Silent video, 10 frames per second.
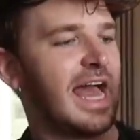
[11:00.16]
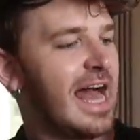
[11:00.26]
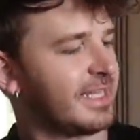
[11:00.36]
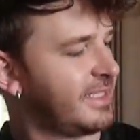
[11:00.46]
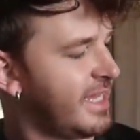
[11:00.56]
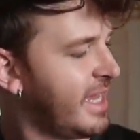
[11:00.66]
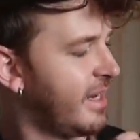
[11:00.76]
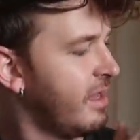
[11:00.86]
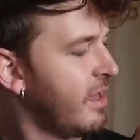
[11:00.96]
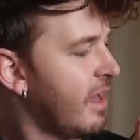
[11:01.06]

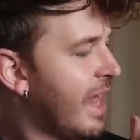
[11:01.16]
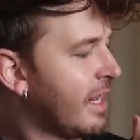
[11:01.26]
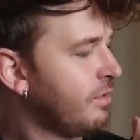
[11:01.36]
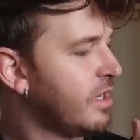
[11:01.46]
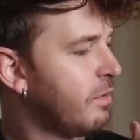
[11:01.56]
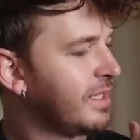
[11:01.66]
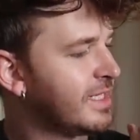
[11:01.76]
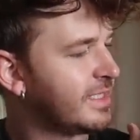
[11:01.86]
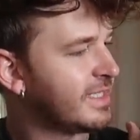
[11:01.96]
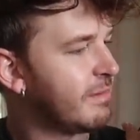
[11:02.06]
casted, I don't know what
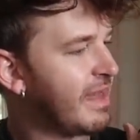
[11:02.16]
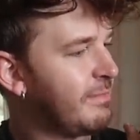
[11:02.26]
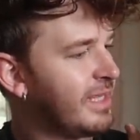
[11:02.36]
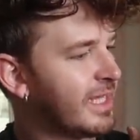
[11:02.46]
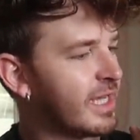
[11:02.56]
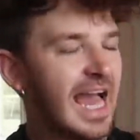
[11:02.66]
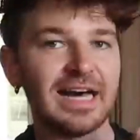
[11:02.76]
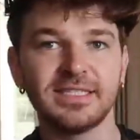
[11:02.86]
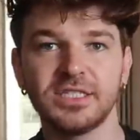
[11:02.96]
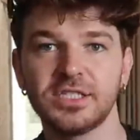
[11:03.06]
this is. It might be like a
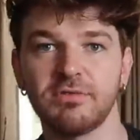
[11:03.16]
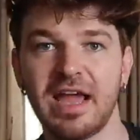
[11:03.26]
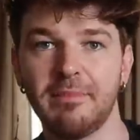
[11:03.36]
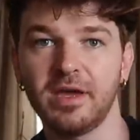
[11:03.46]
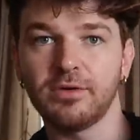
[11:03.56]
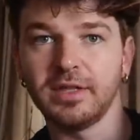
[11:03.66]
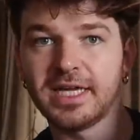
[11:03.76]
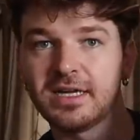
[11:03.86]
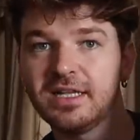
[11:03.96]
casted ceramic or like a